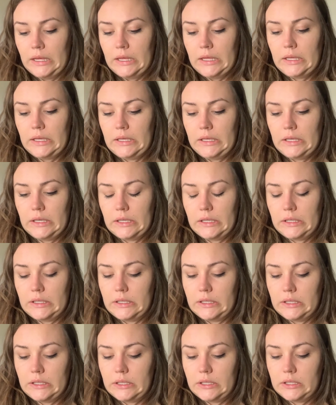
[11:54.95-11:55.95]

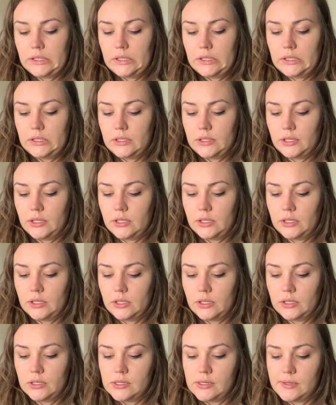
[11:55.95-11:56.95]
And
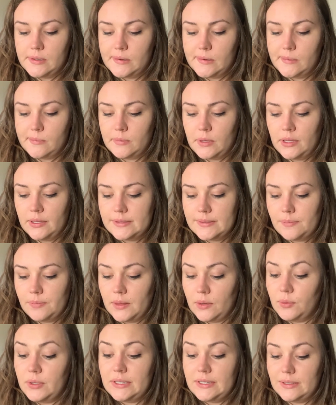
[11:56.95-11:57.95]

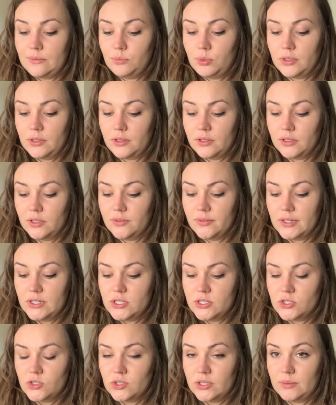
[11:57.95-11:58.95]
something we didn't put on our
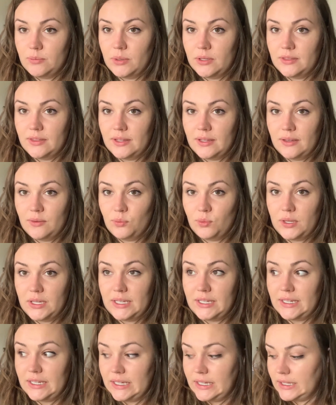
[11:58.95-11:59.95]
registry but that we
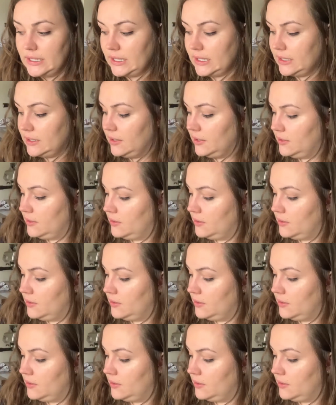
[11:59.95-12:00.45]
needed